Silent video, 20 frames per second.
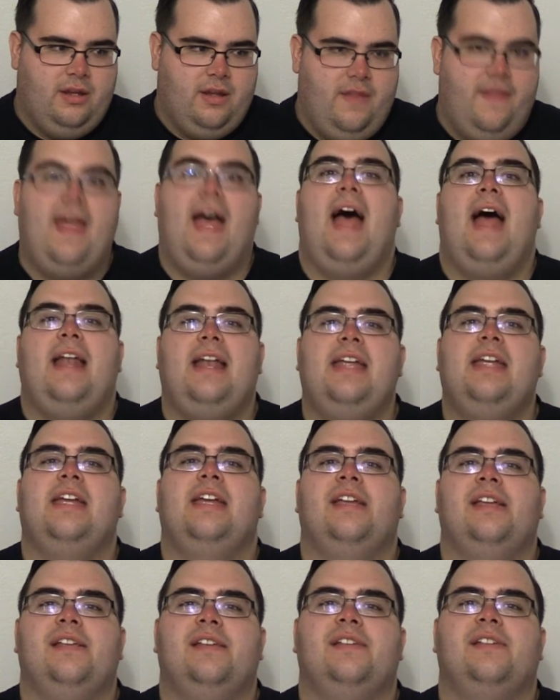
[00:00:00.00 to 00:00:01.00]
That
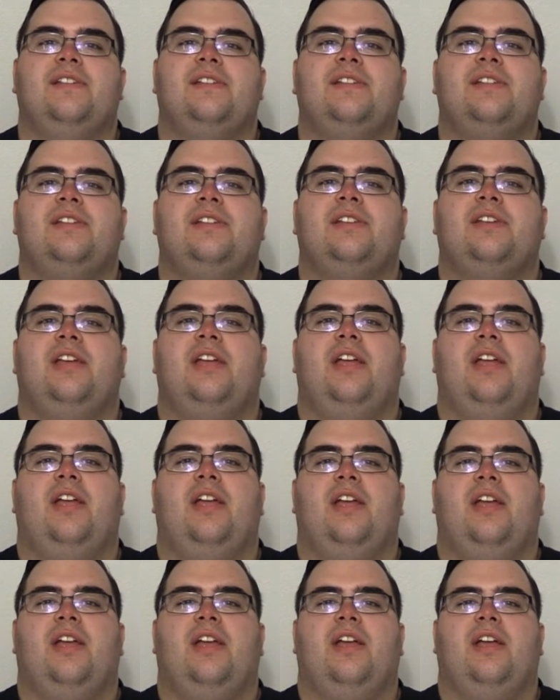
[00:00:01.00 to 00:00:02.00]
is
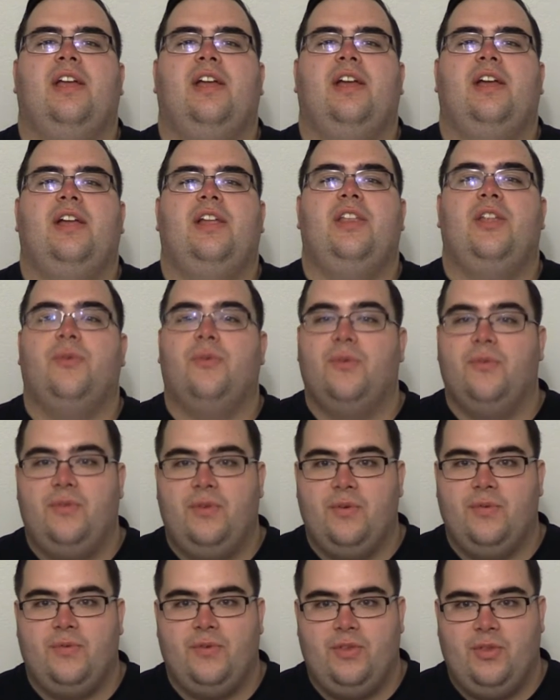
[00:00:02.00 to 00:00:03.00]
the
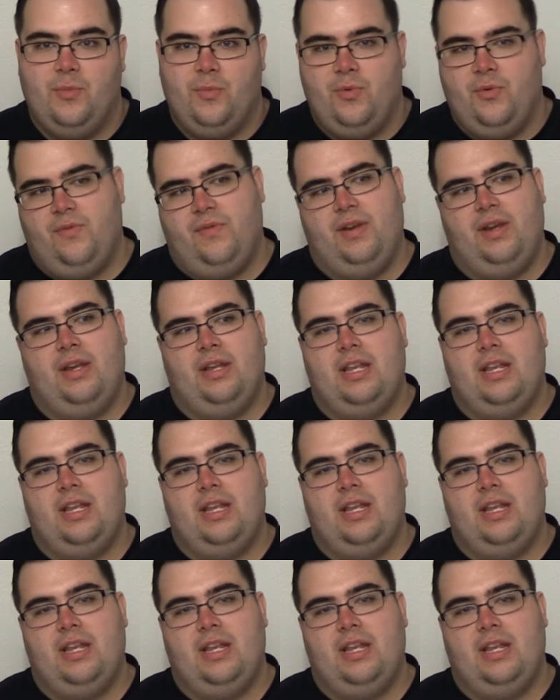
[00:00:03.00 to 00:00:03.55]
review for the movie.